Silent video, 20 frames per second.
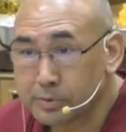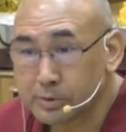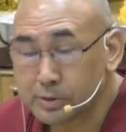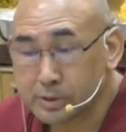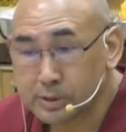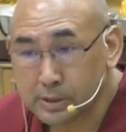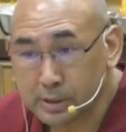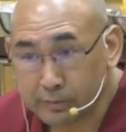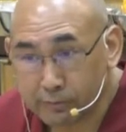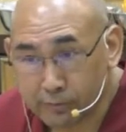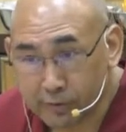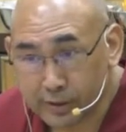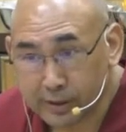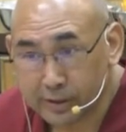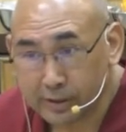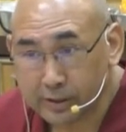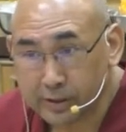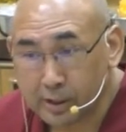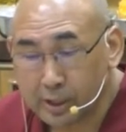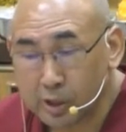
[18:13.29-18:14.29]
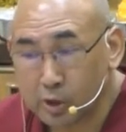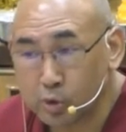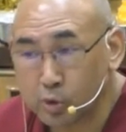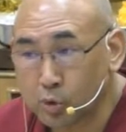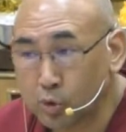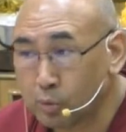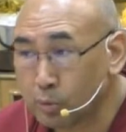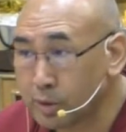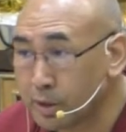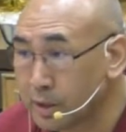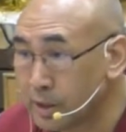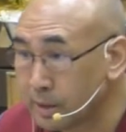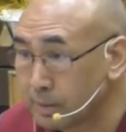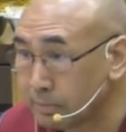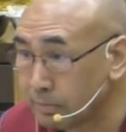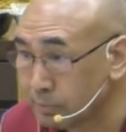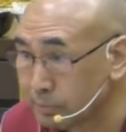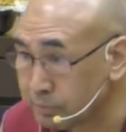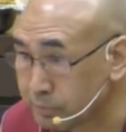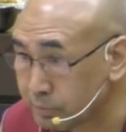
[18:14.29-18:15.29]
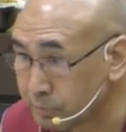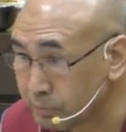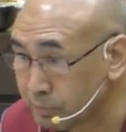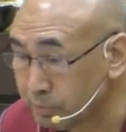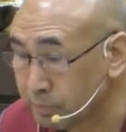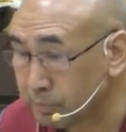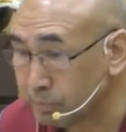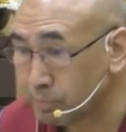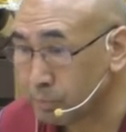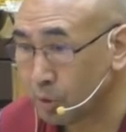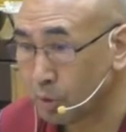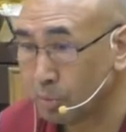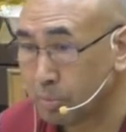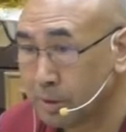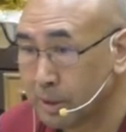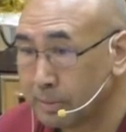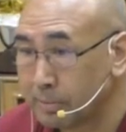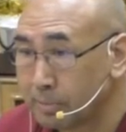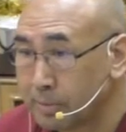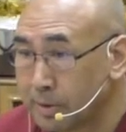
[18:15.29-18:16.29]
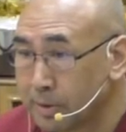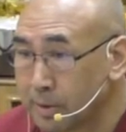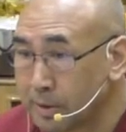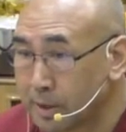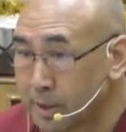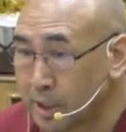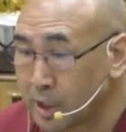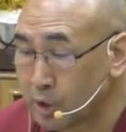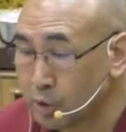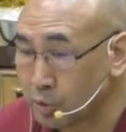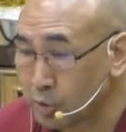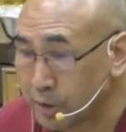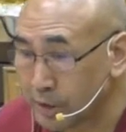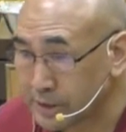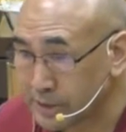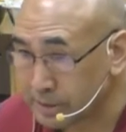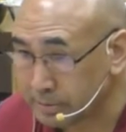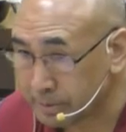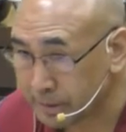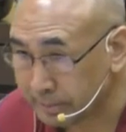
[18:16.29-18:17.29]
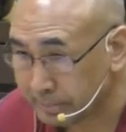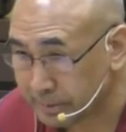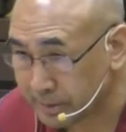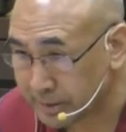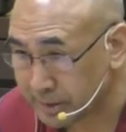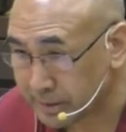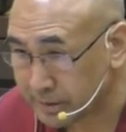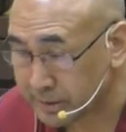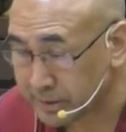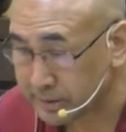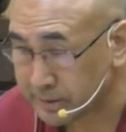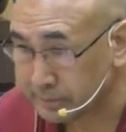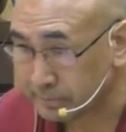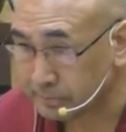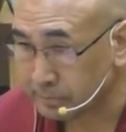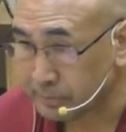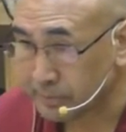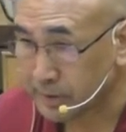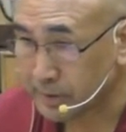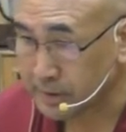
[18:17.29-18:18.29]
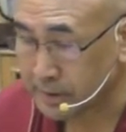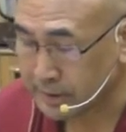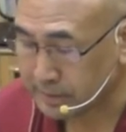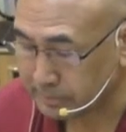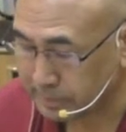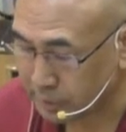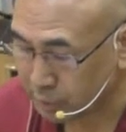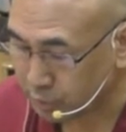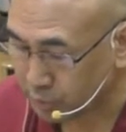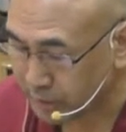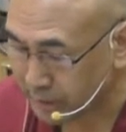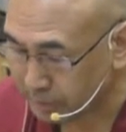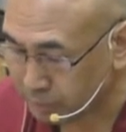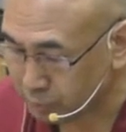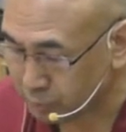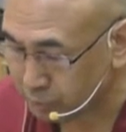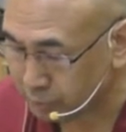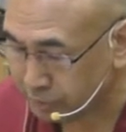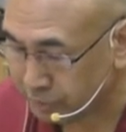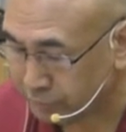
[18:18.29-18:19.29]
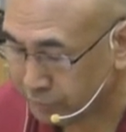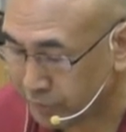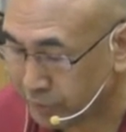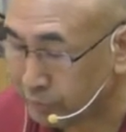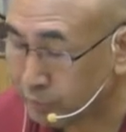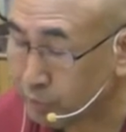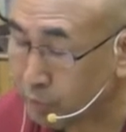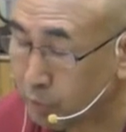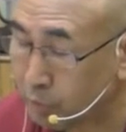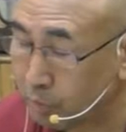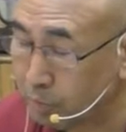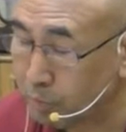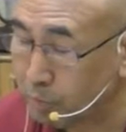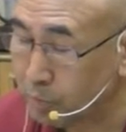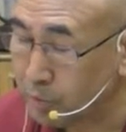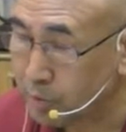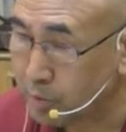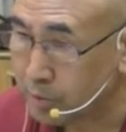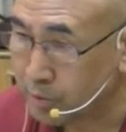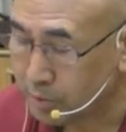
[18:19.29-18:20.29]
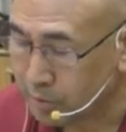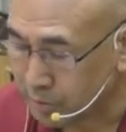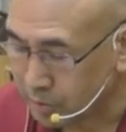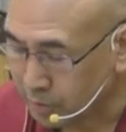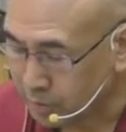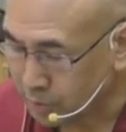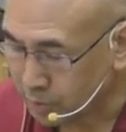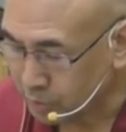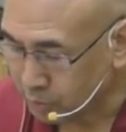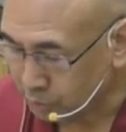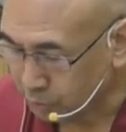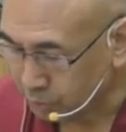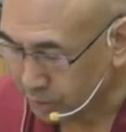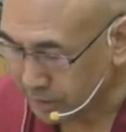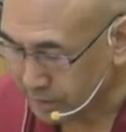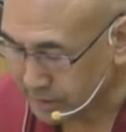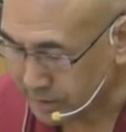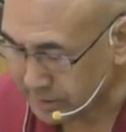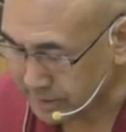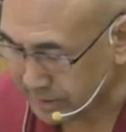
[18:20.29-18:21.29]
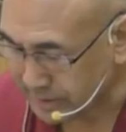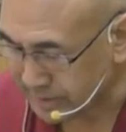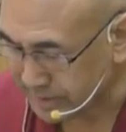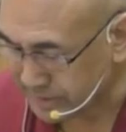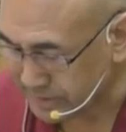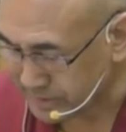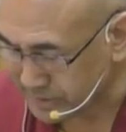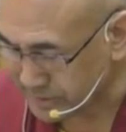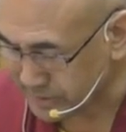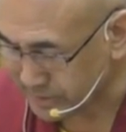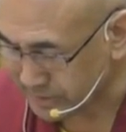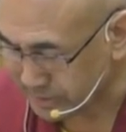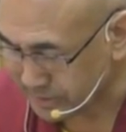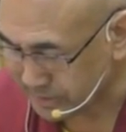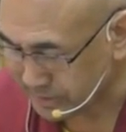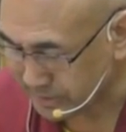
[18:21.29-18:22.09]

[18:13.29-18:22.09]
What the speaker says: suffering, how to overcome problem, how to achieve happiness. That means you have to be free from what? At,